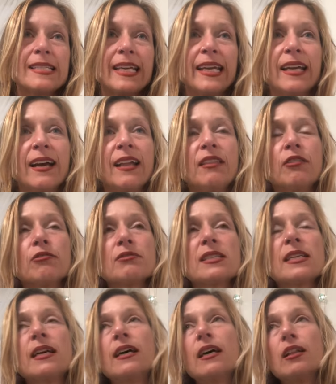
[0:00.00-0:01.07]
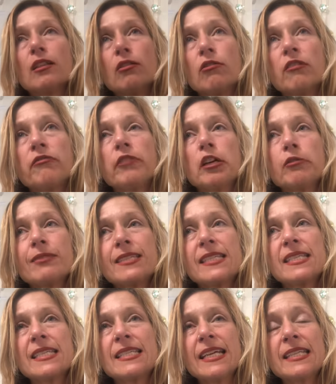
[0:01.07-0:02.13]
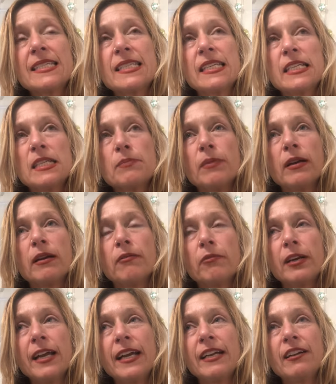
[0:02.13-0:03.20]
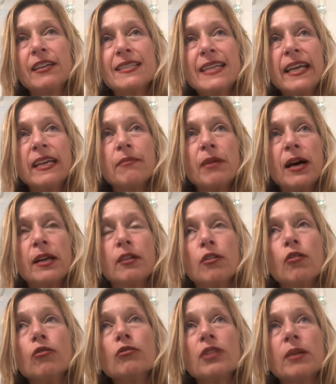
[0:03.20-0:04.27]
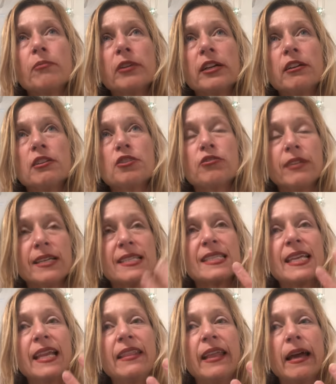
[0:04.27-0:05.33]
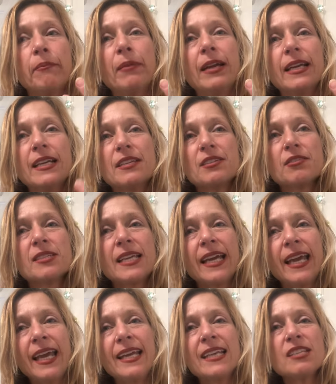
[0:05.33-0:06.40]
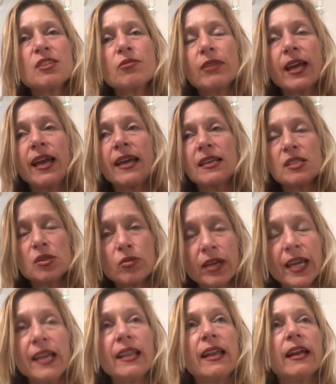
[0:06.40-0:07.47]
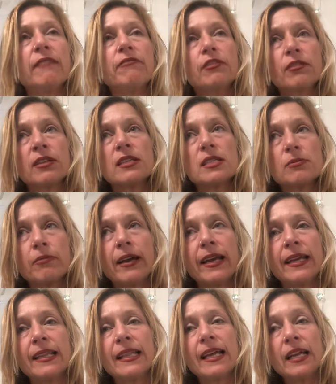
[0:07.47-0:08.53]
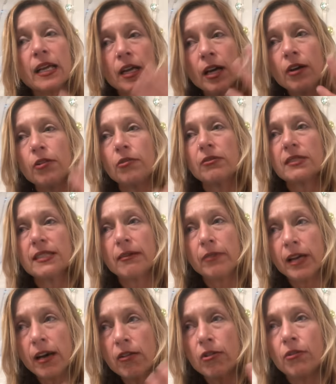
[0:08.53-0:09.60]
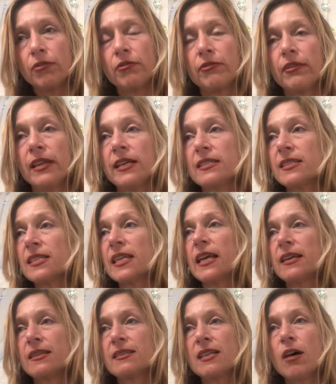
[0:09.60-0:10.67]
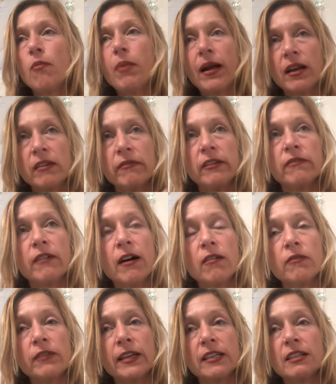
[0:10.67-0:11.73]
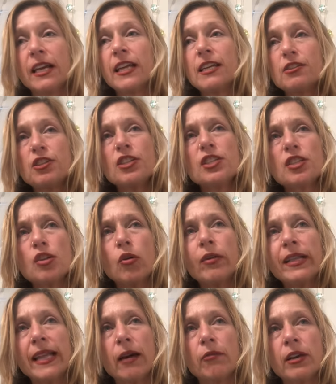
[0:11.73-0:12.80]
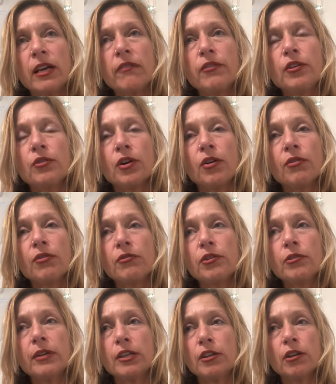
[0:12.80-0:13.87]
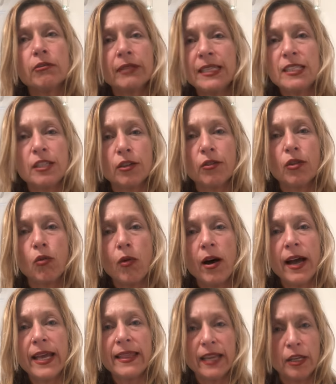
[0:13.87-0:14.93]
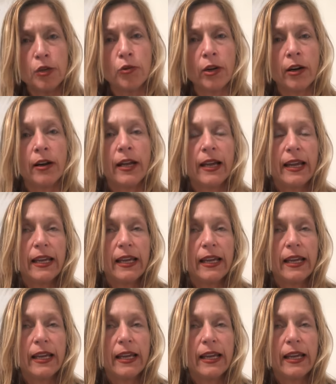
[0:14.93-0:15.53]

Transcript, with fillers: to take on those lower frequencies and densities, but we're not here to take them on and hold them. We're here to transcend them. So say, hey, it's okay. It's okay that I feel this way and let it go. Say, we all go through this. It's all part of evolving. Just knowing that whatever you go through, and you don't need to know the why, that you are